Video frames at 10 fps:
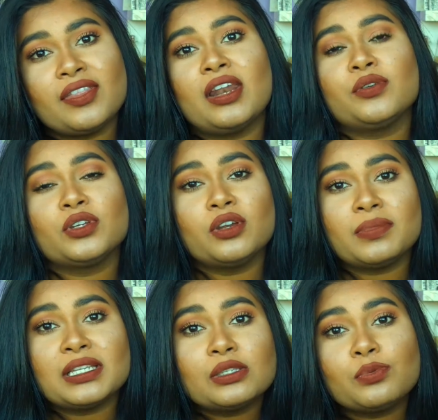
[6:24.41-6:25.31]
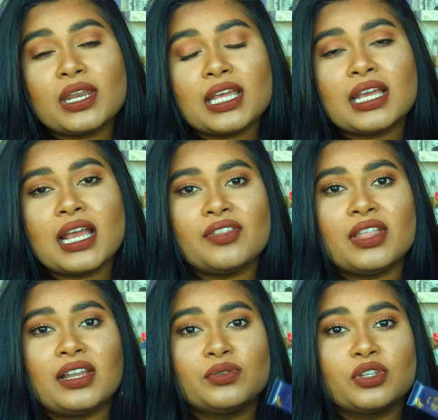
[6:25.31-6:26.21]
that I was going to be sweating, and
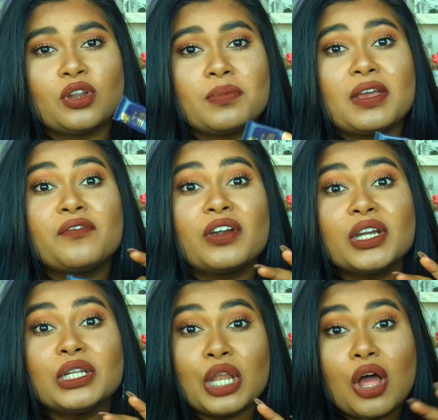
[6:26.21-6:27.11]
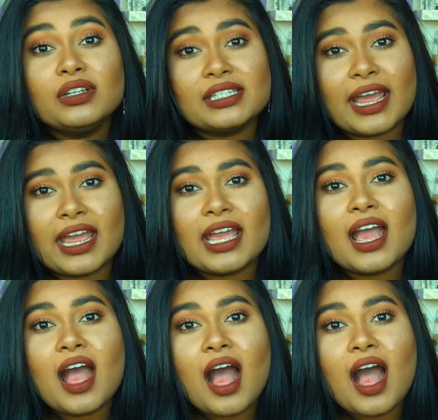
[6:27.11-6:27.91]
that it was going to be a very long day,